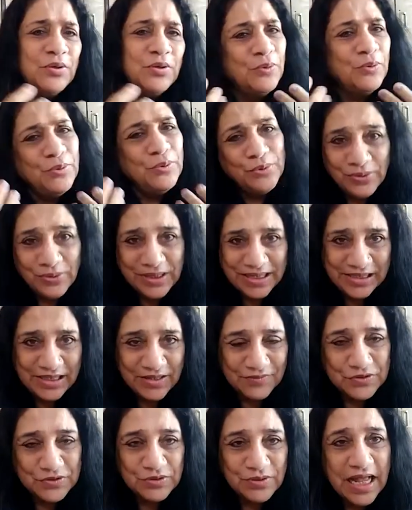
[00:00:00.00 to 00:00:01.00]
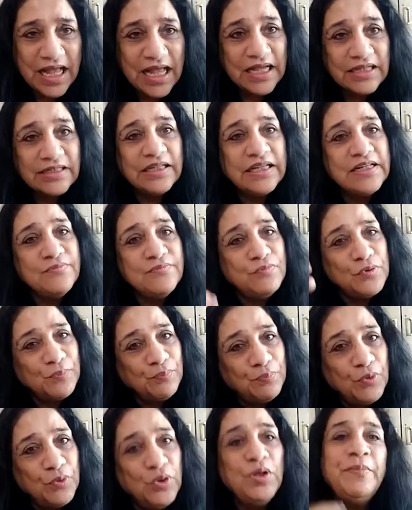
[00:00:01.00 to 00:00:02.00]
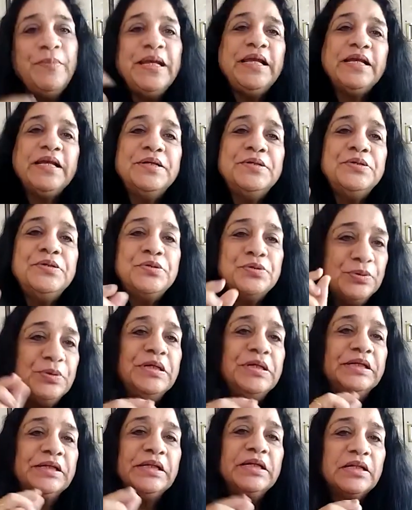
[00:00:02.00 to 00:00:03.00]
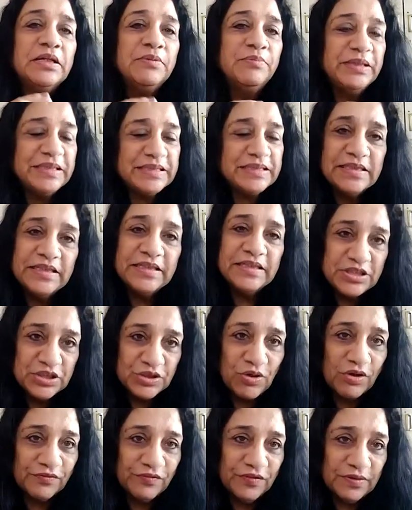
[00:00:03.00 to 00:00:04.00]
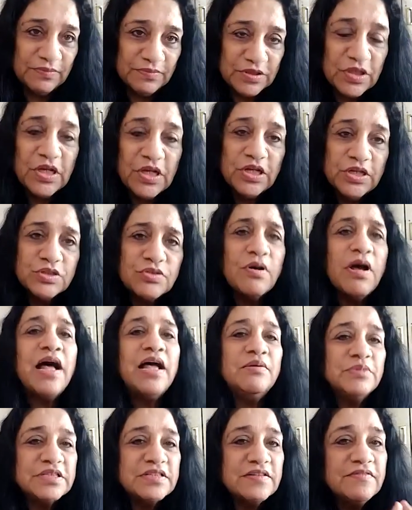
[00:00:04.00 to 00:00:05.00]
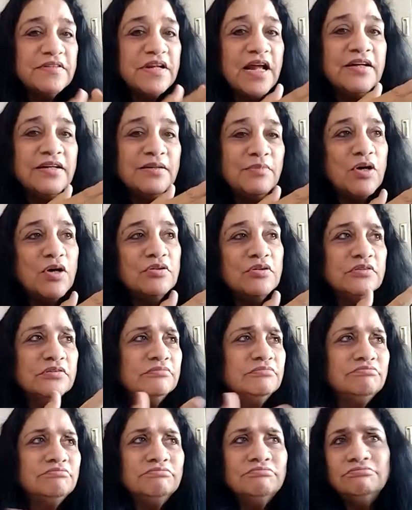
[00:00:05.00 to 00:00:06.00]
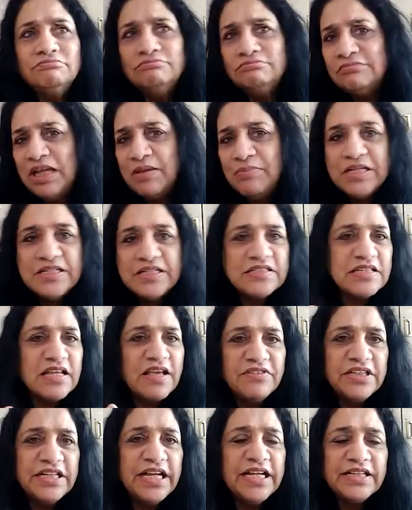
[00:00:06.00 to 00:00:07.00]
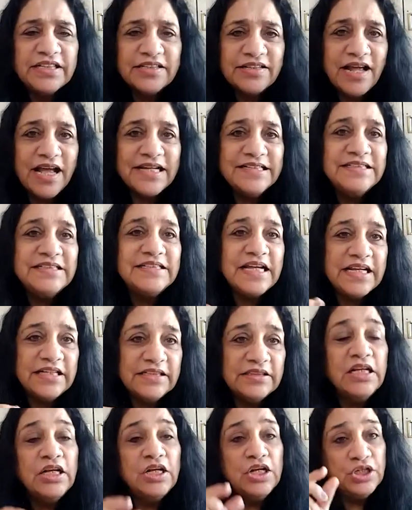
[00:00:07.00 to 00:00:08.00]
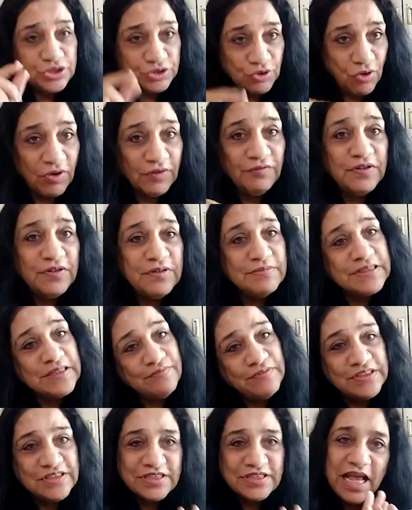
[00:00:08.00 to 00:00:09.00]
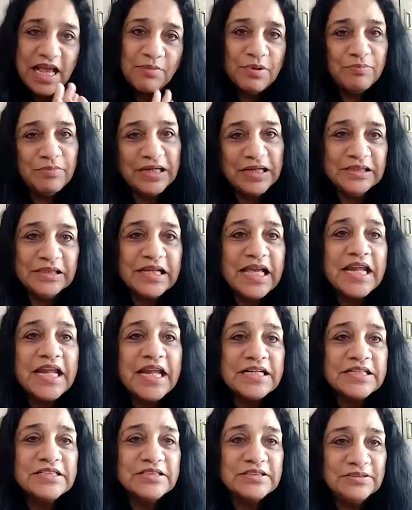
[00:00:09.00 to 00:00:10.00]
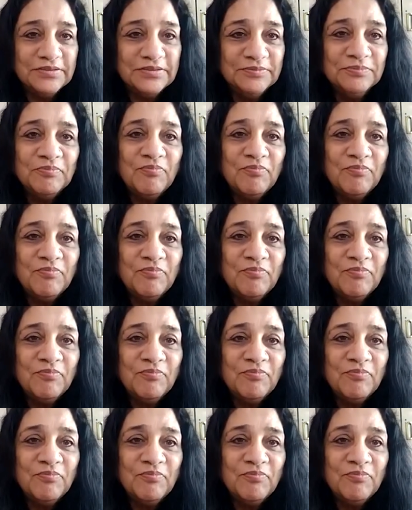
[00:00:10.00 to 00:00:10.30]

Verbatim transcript: who know I love to act, they would pull me in to do little bits in their short films. So I must have done about maybe 7, 8, 9, 10 short films in which I'm a mother character